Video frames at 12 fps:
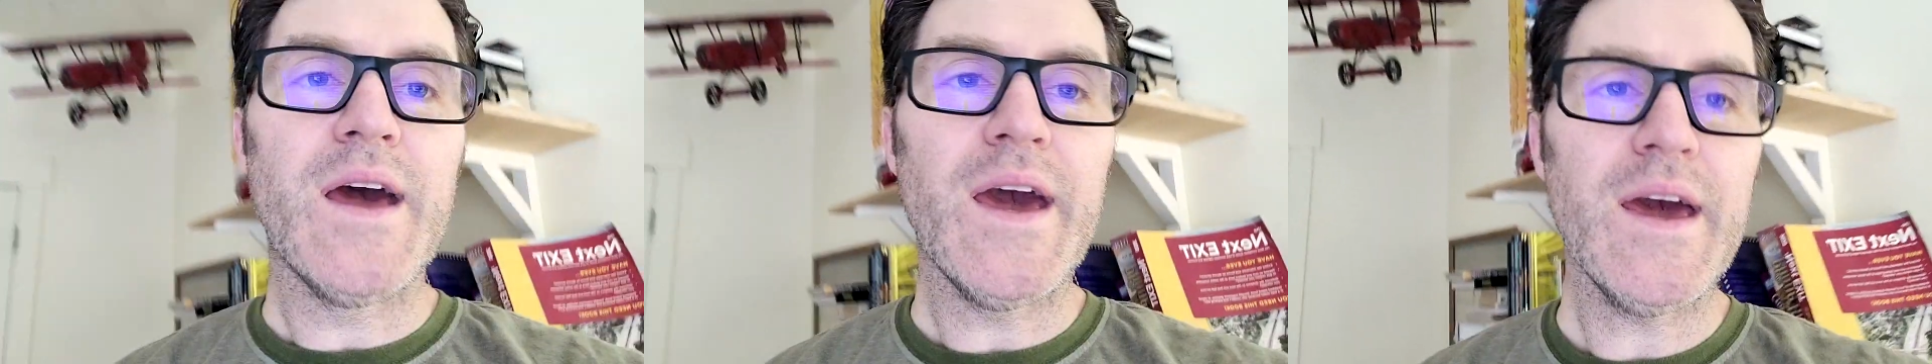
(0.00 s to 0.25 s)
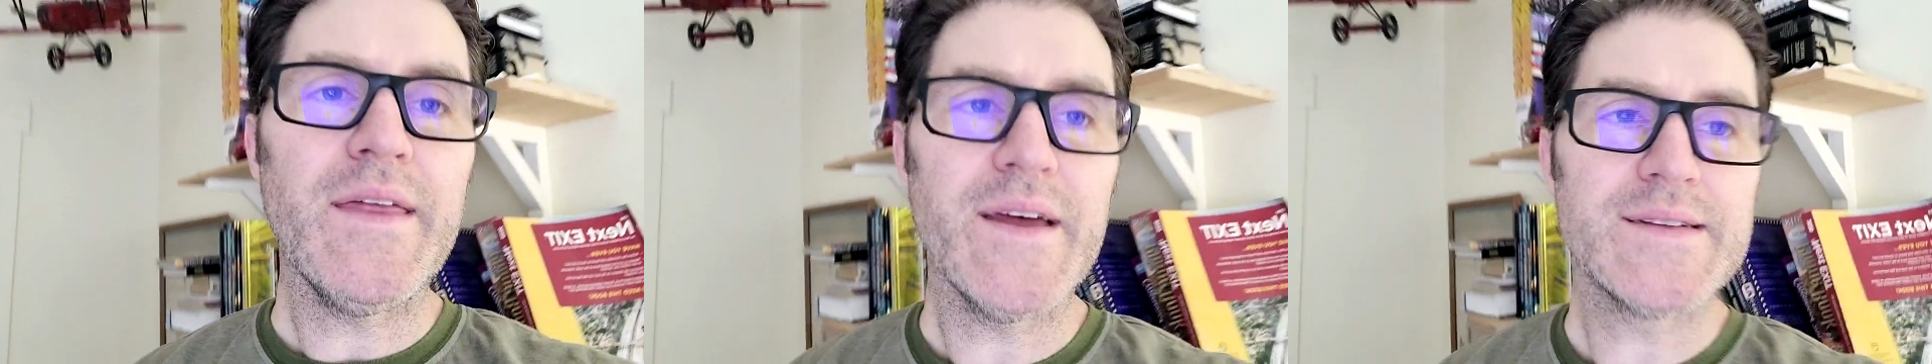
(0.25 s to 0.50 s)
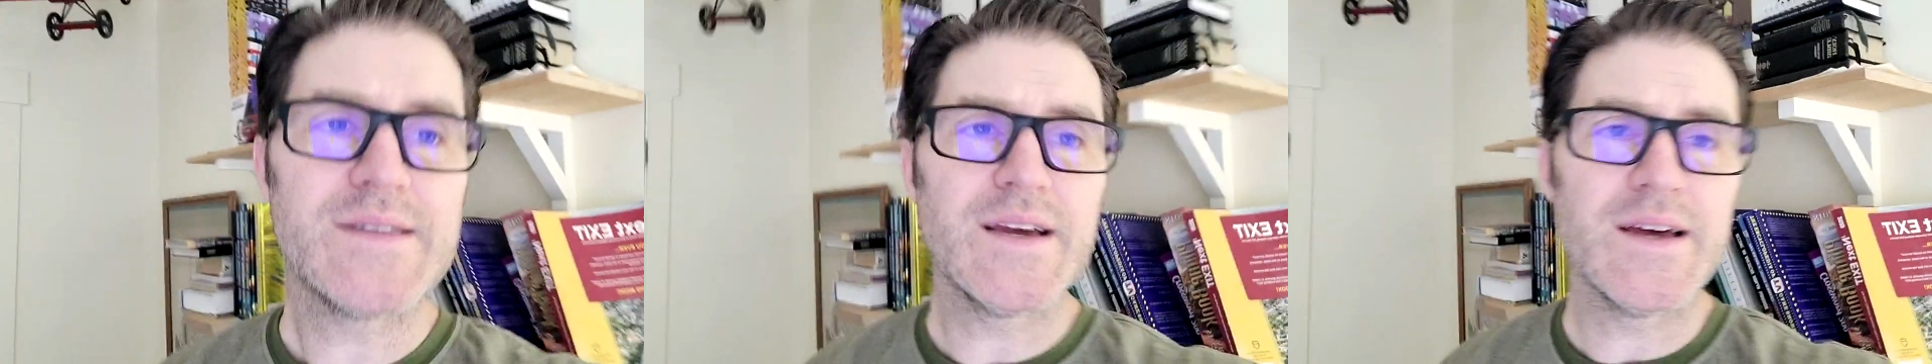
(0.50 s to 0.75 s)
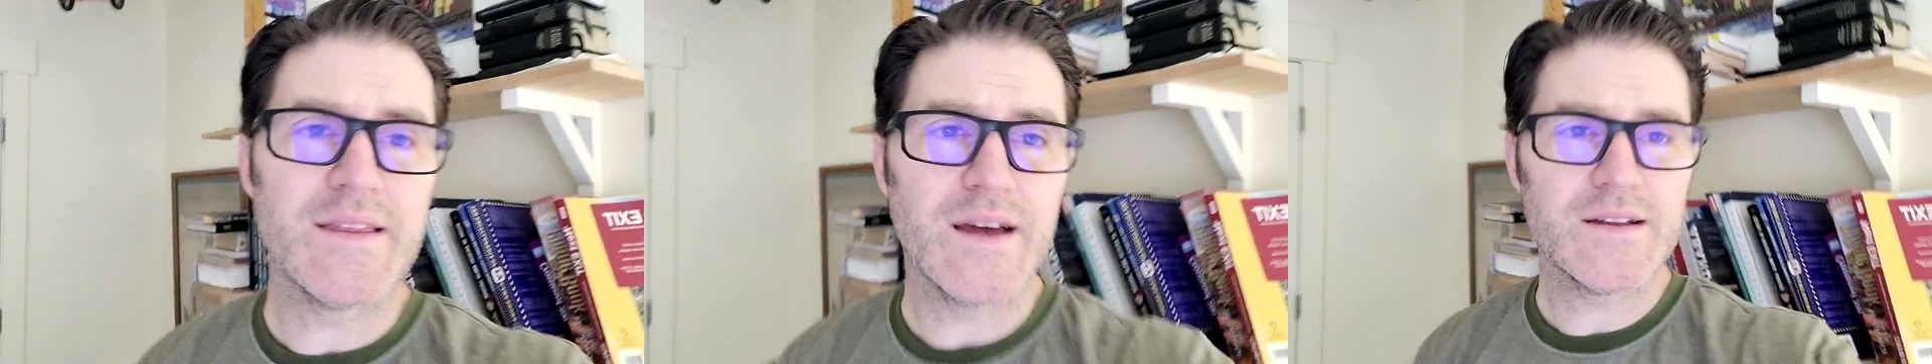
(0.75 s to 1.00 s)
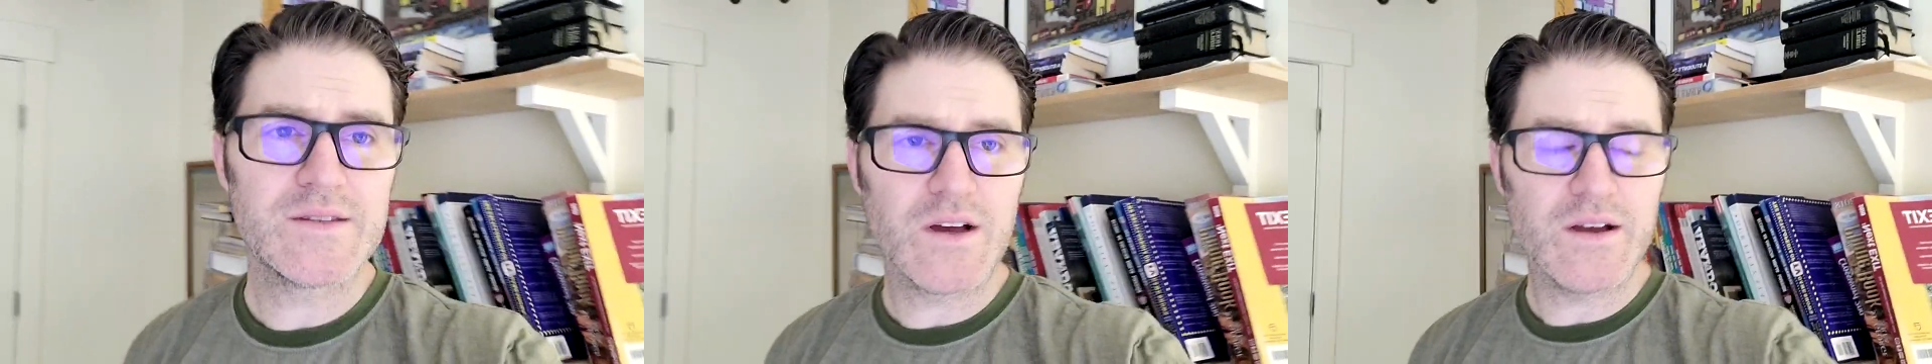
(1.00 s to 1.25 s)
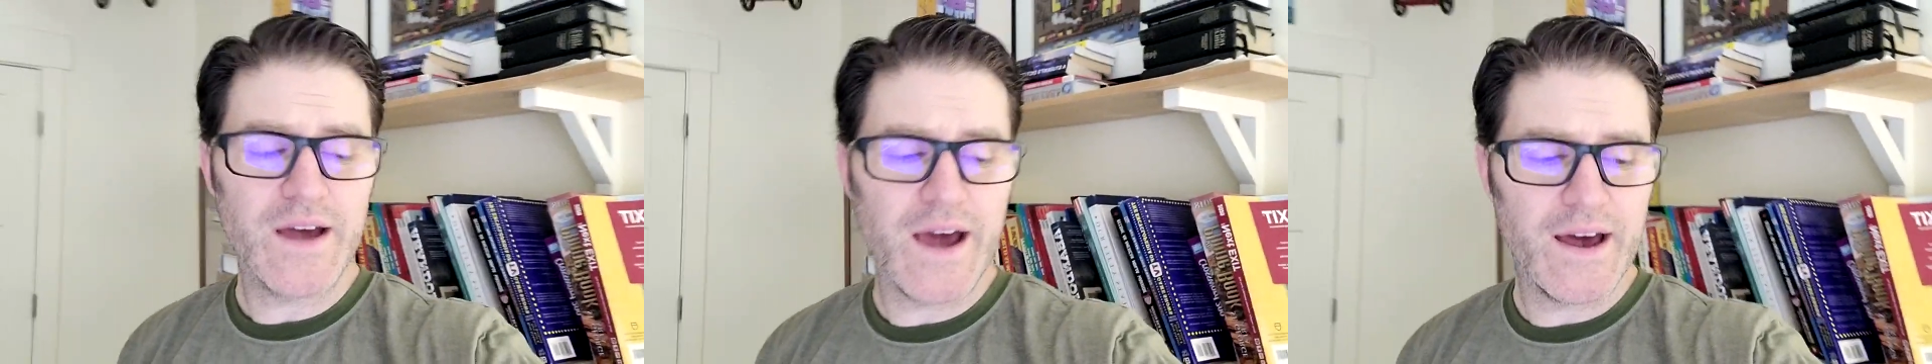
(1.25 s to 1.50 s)
and that's it. That's
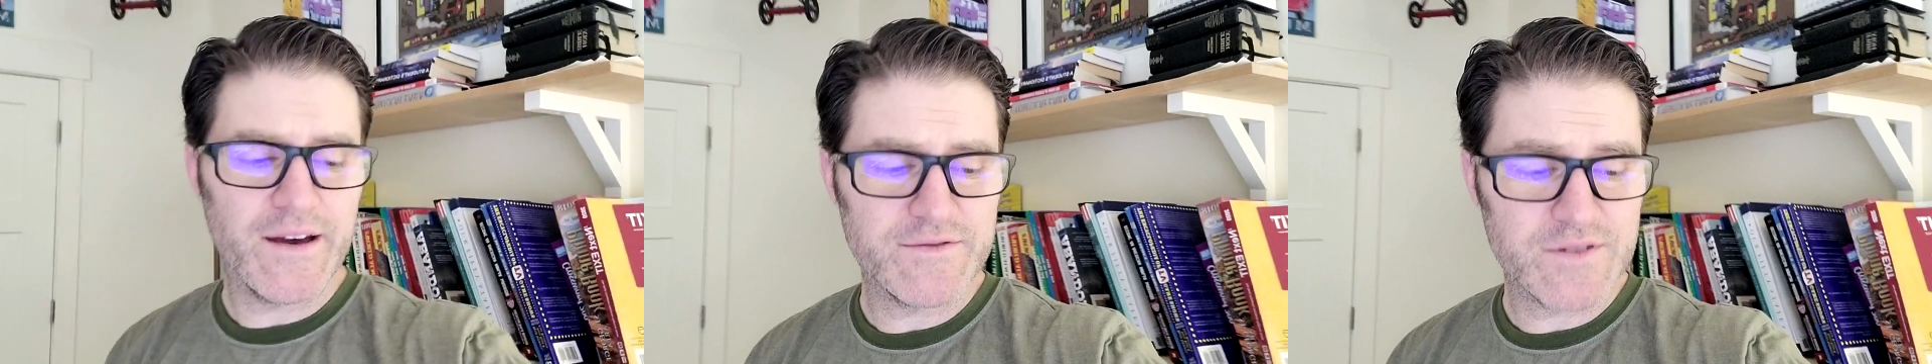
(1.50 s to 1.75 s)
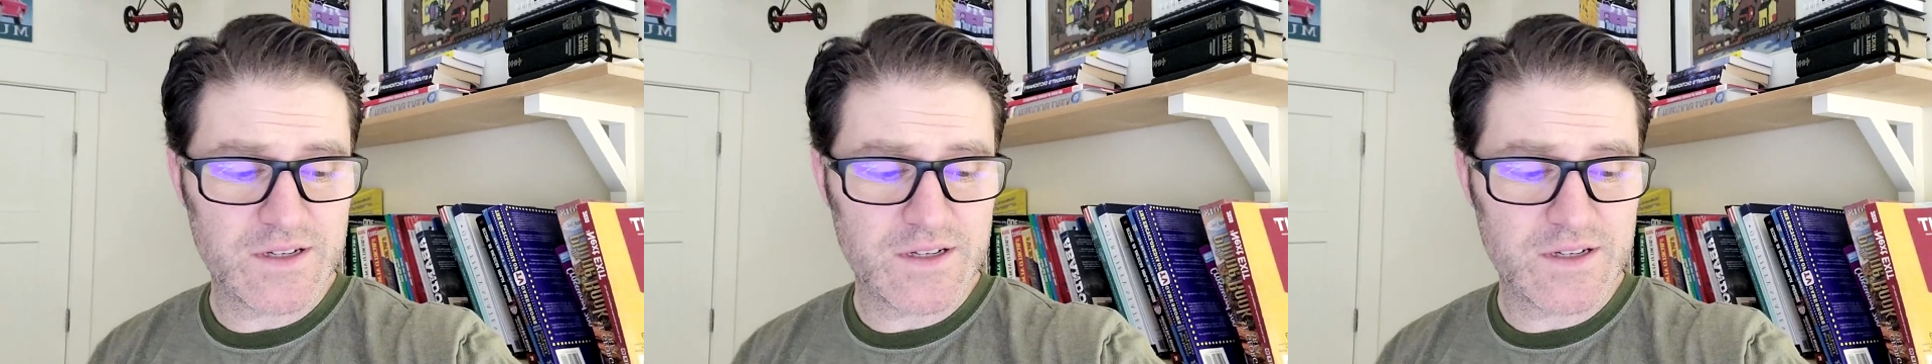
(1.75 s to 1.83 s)
all I have